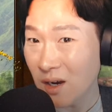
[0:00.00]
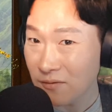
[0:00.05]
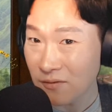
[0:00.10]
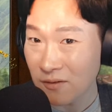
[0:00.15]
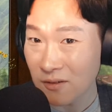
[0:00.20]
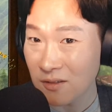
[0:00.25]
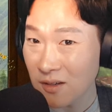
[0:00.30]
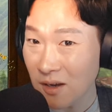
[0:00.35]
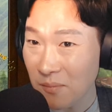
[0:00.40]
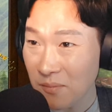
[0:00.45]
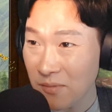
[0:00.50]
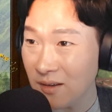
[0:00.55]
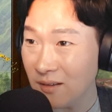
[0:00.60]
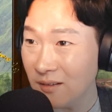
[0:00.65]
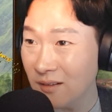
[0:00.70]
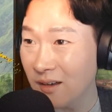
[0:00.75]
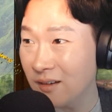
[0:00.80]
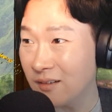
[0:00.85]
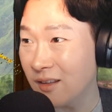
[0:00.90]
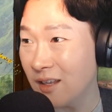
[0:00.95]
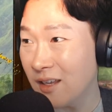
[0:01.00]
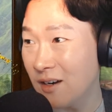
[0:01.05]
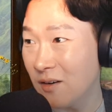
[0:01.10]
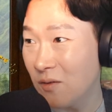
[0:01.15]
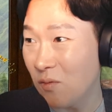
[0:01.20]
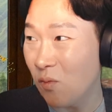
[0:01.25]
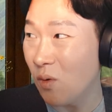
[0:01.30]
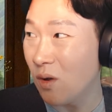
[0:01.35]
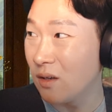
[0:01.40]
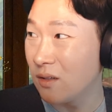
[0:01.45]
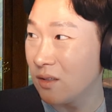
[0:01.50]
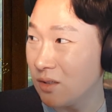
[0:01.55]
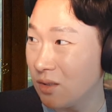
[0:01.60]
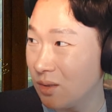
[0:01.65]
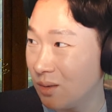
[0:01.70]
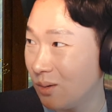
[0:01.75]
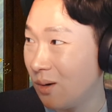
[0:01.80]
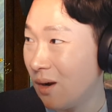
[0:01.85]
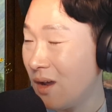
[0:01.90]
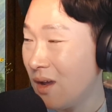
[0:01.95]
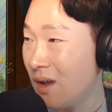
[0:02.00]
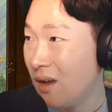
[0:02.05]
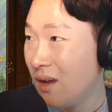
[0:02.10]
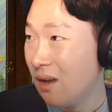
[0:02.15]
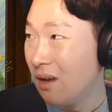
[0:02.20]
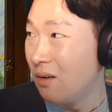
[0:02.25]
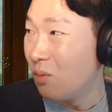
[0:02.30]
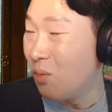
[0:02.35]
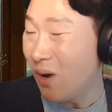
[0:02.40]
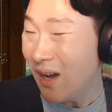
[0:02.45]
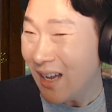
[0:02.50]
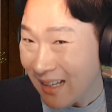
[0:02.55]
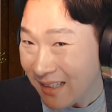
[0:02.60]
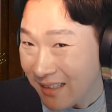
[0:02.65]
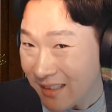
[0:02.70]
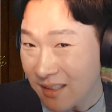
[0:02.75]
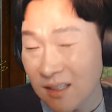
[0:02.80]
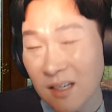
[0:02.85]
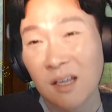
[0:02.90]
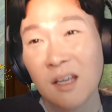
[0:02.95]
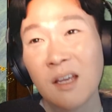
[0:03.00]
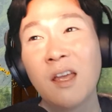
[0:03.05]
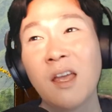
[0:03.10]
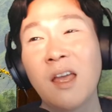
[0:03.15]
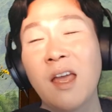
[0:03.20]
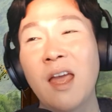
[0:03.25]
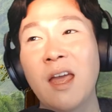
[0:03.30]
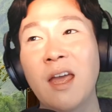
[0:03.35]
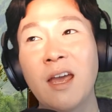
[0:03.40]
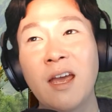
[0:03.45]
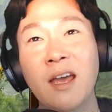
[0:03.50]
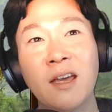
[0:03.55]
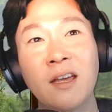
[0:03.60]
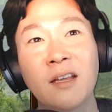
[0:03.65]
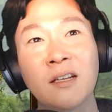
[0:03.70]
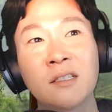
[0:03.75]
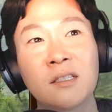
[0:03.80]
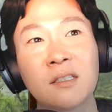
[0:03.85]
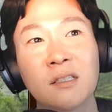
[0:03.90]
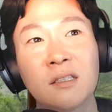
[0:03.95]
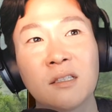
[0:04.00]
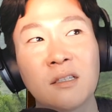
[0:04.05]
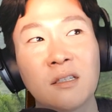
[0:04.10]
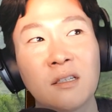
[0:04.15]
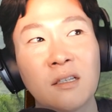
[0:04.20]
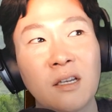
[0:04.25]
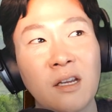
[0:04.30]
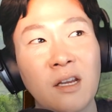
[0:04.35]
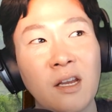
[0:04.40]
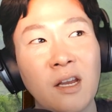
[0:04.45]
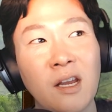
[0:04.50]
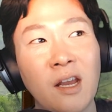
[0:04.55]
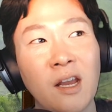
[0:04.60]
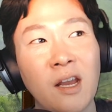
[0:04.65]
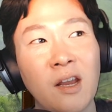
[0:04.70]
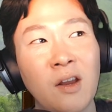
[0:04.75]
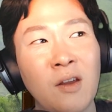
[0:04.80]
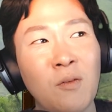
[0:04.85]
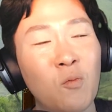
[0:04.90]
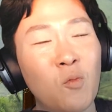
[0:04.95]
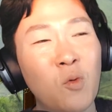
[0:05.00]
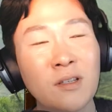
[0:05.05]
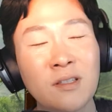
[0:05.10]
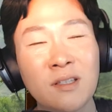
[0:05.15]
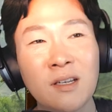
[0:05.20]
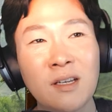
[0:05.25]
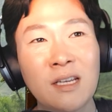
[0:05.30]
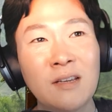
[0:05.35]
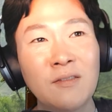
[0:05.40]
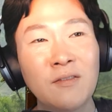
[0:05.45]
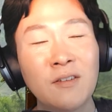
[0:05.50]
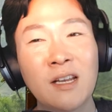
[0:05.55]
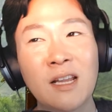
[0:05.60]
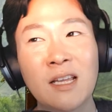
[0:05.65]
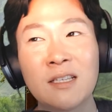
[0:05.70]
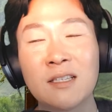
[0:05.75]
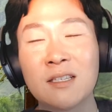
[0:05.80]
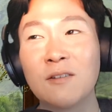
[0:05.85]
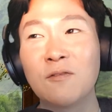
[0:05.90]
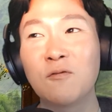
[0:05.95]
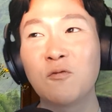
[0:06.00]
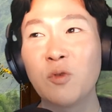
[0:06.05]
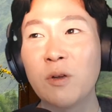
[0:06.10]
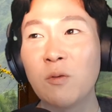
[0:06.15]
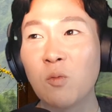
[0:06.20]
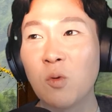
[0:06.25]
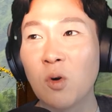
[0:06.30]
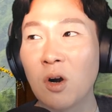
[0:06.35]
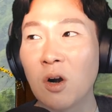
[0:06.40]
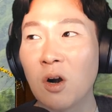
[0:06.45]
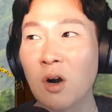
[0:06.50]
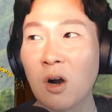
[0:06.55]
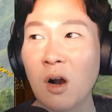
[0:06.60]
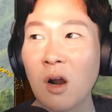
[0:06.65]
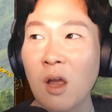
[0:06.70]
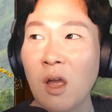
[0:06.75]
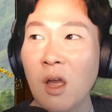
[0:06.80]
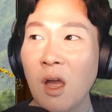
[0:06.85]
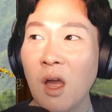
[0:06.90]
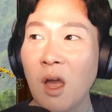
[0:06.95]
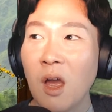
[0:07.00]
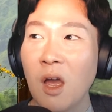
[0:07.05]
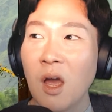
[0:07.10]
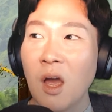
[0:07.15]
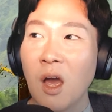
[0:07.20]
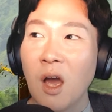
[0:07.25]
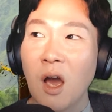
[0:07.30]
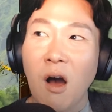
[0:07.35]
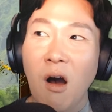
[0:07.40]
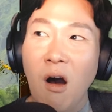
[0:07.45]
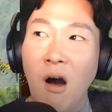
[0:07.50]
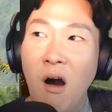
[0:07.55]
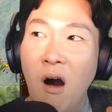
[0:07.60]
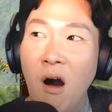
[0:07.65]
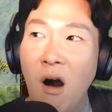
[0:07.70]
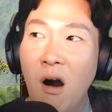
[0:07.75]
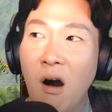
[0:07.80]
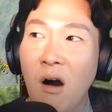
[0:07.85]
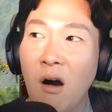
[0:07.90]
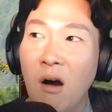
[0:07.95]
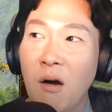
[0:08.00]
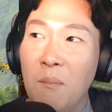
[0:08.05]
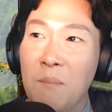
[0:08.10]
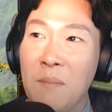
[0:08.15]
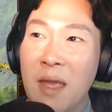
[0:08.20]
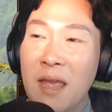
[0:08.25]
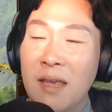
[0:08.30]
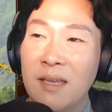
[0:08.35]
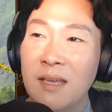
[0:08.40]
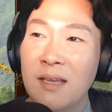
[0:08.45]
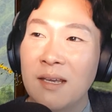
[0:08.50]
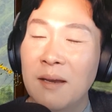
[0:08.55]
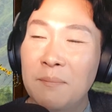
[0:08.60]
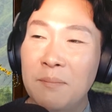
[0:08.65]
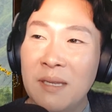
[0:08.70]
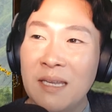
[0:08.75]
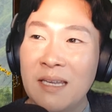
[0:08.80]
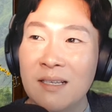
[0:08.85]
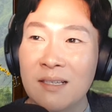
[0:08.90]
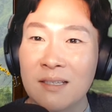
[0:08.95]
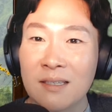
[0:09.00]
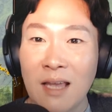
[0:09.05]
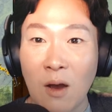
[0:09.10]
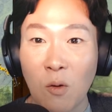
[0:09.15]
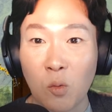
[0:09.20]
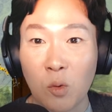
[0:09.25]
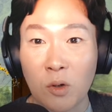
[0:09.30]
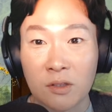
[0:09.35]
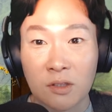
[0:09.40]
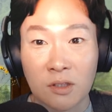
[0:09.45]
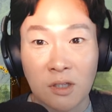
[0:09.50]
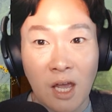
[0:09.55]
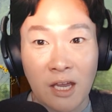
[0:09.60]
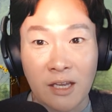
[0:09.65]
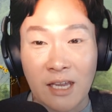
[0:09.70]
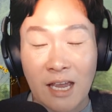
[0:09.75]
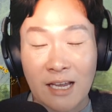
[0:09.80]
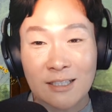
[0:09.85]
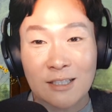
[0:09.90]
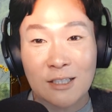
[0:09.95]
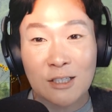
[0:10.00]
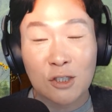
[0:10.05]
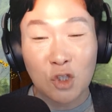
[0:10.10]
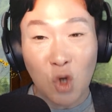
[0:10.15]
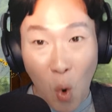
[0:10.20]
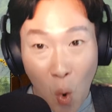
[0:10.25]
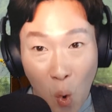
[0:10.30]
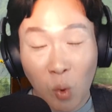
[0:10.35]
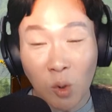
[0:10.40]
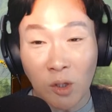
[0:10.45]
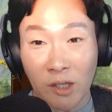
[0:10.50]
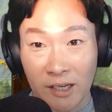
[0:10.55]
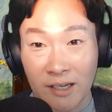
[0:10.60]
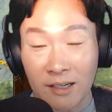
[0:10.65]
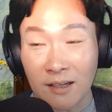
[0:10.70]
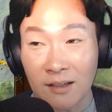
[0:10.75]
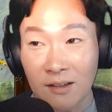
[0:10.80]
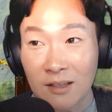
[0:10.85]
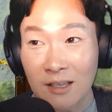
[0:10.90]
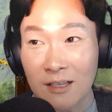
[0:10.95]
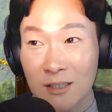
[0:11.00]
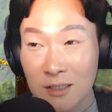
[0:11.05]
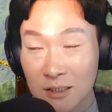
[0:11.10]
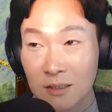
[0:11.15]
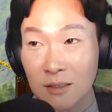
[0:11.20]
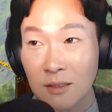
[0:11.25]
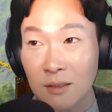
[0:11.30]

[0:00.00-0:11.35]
or something? Like, they didn't want to, what? And it wasn't even as if we were making a piece that was like extolling this